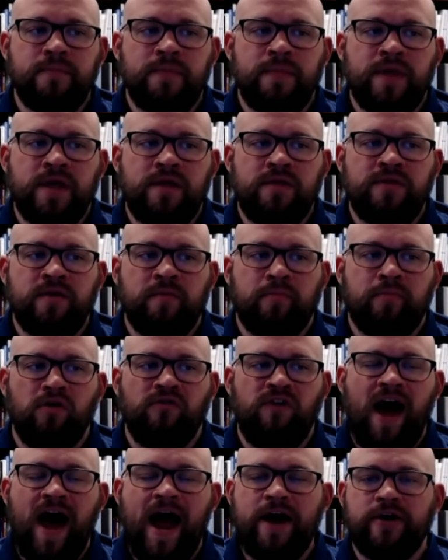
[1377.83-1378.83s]
the
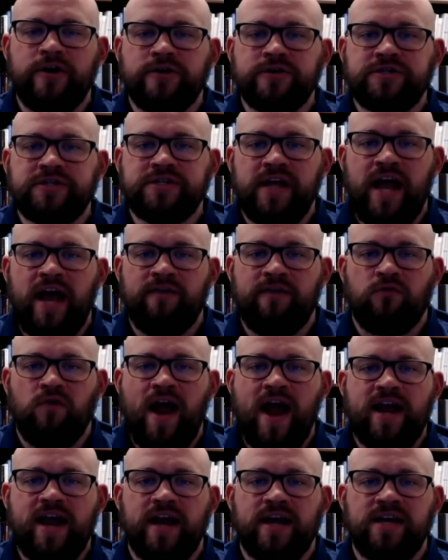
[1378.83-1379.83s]
providers have
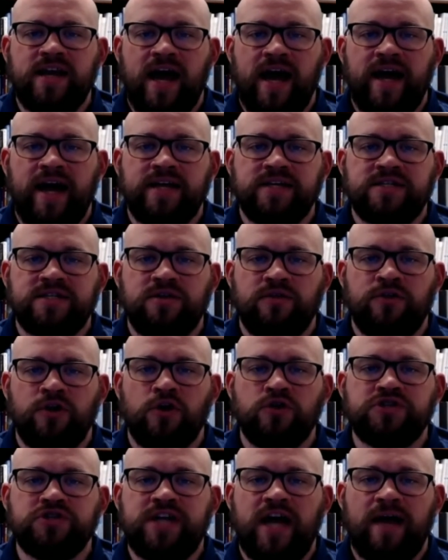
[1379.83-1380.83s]
recognized
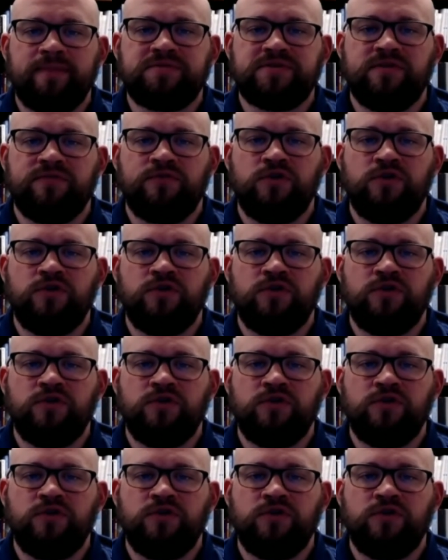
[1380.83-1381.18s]
those types of